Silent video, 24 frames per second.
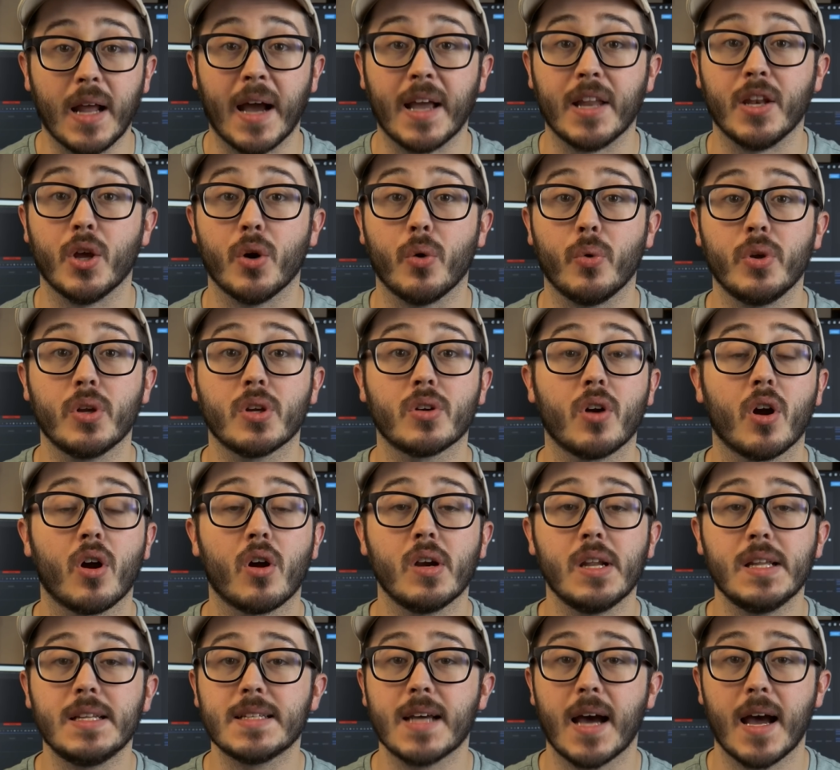I know you're
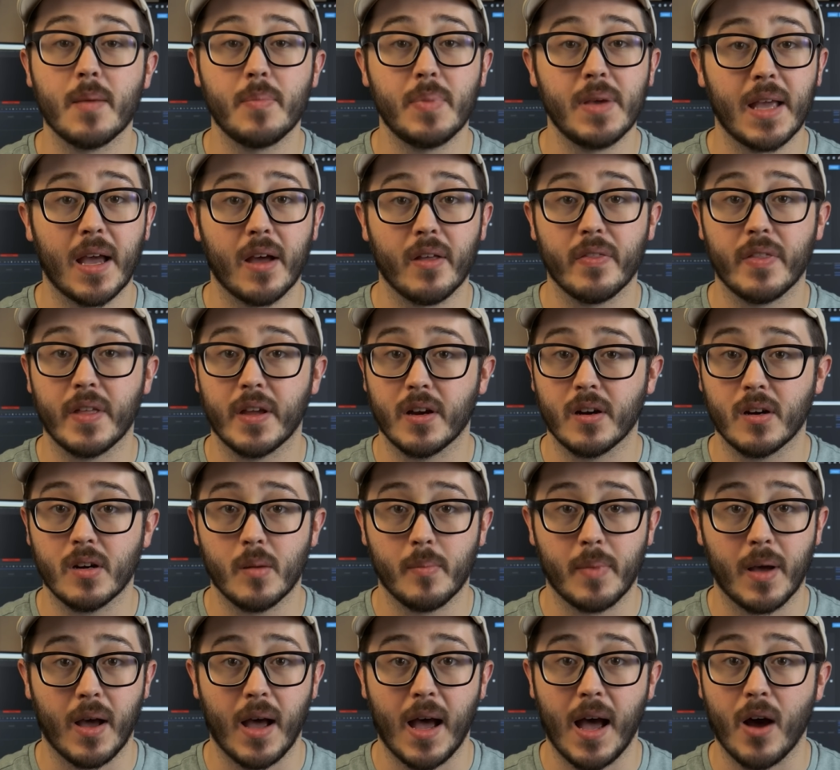already typing out there
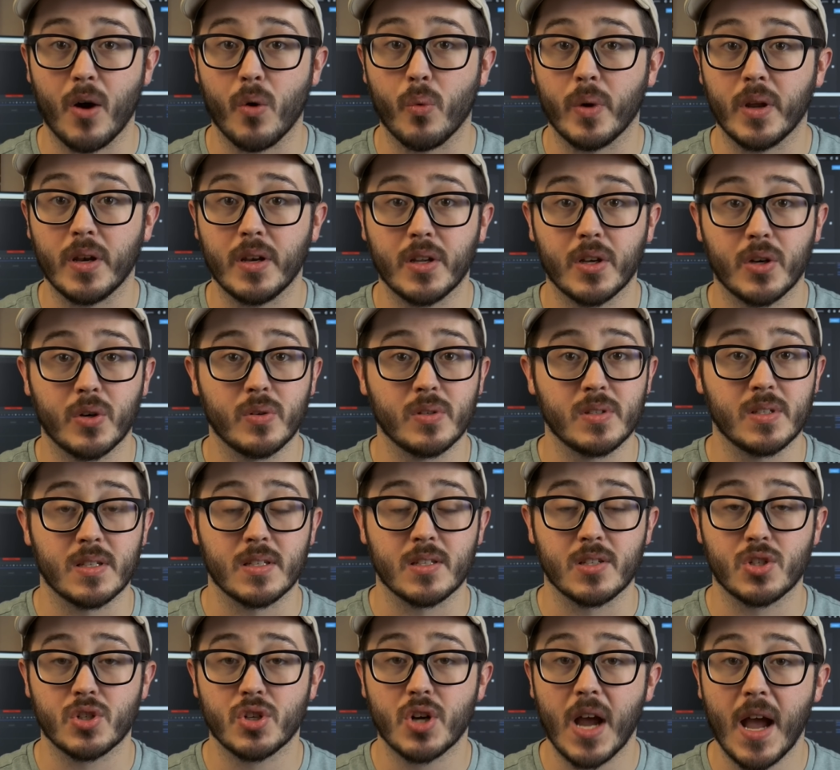about how Windows
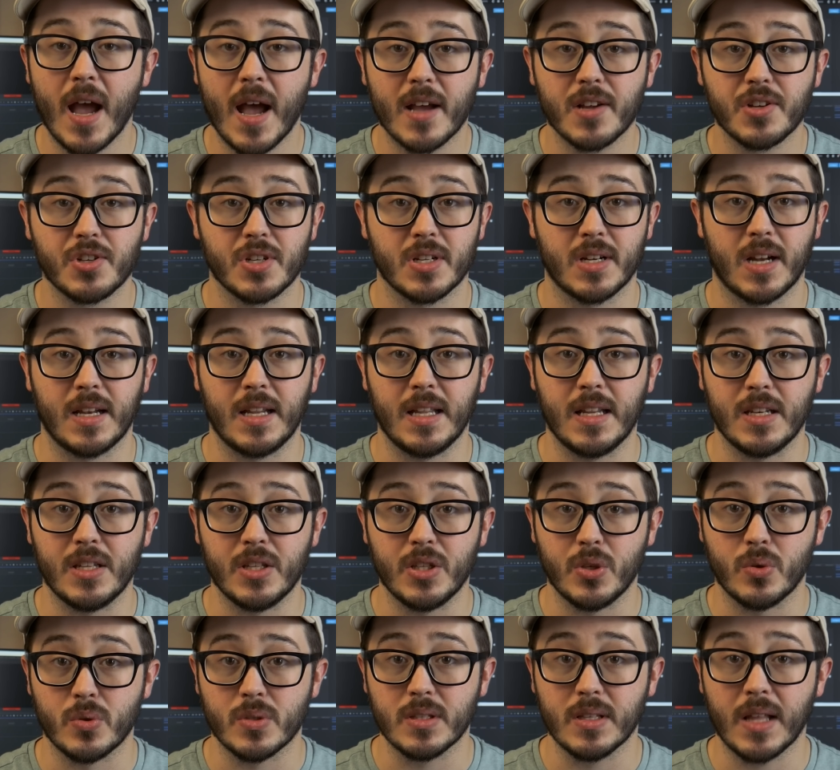is trash and I need to
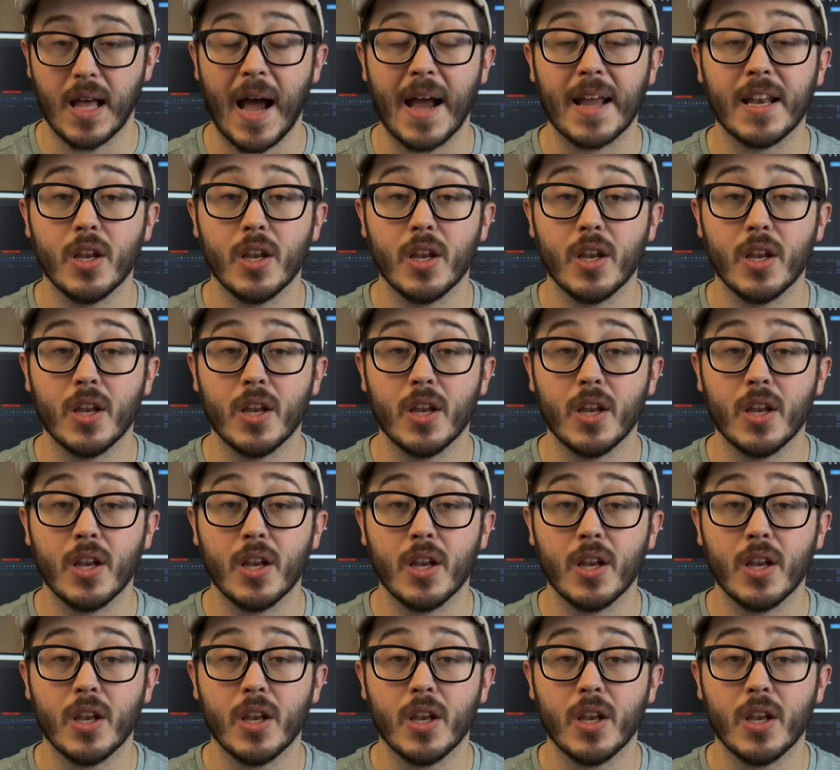use. I